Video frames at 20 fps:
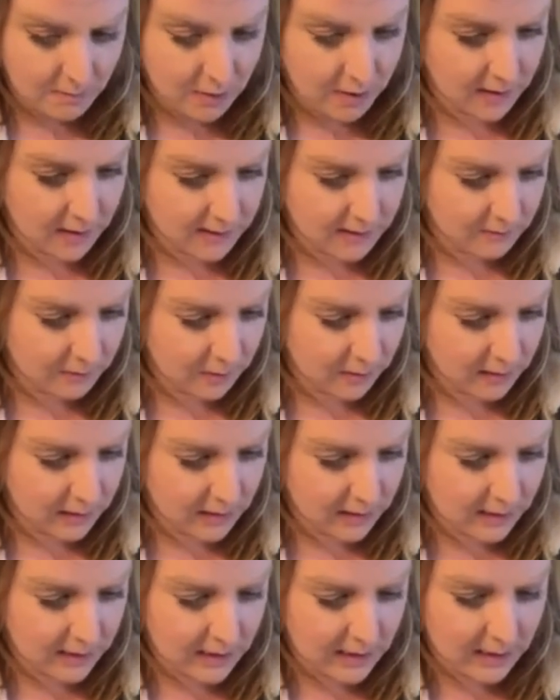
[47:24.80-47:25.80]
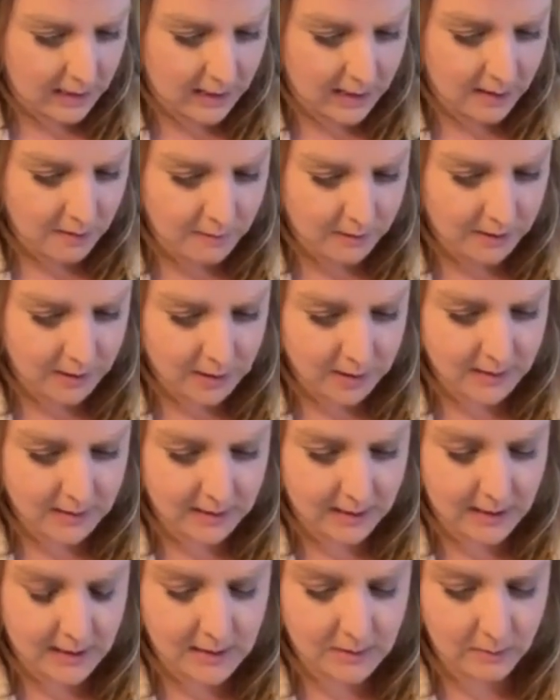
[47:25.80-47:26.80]
impossible to get it in and out, but it
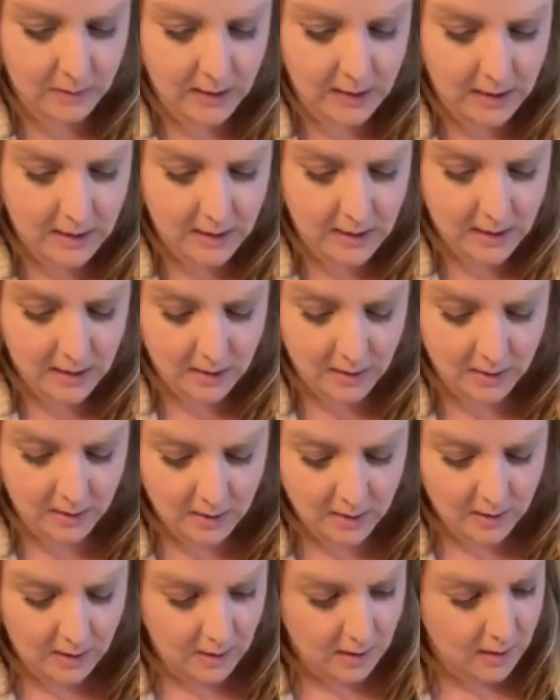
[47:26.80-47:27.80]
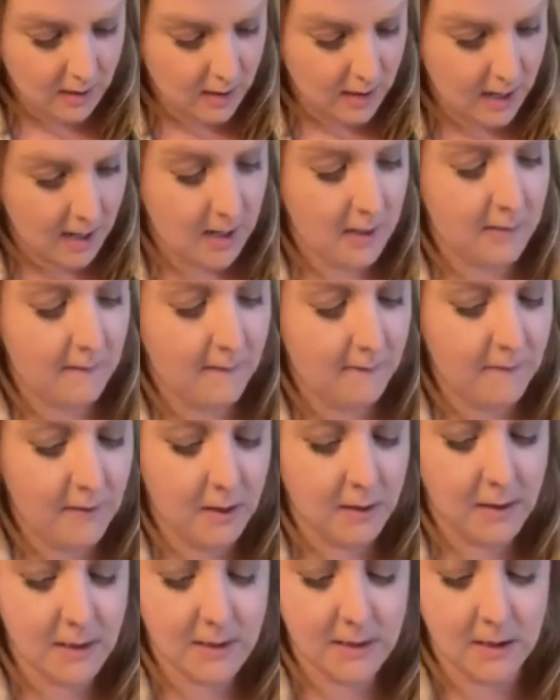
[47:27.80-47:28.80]
just slides right in there. And it's
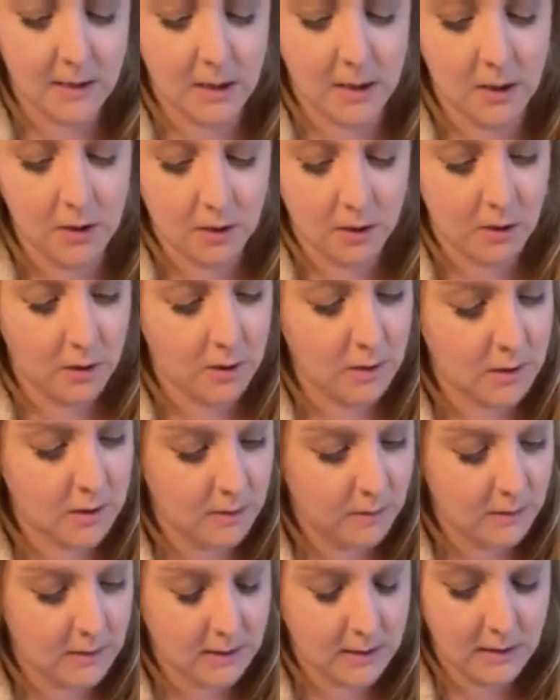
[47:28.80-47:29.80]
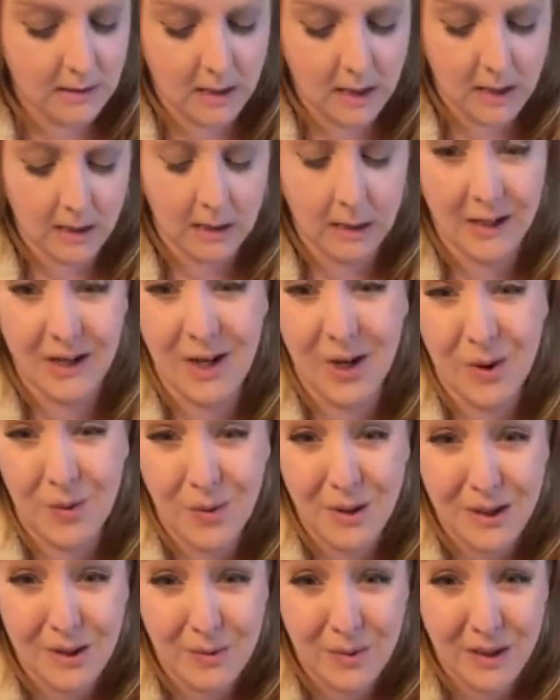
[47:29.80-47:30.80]
very secure, so it's not going to
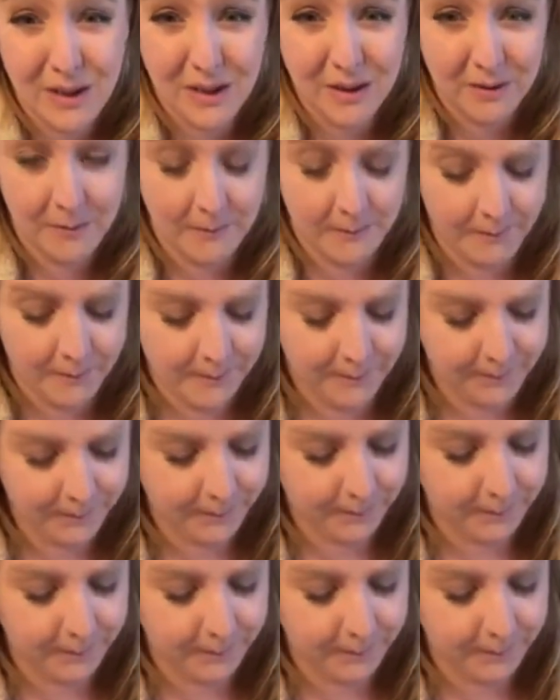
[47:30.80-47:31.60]
go anywhere.